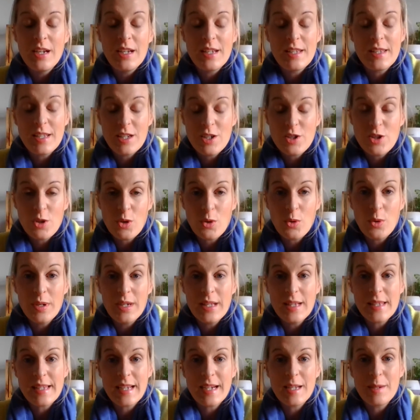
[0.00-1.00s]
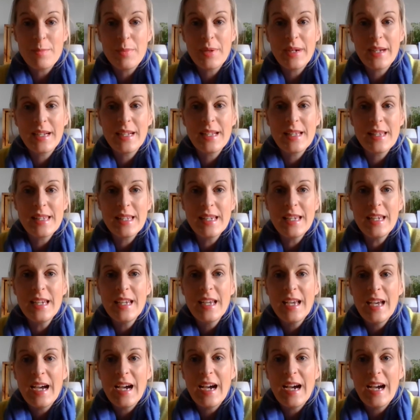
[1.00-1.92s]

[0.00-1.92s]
essential oils and pregnancy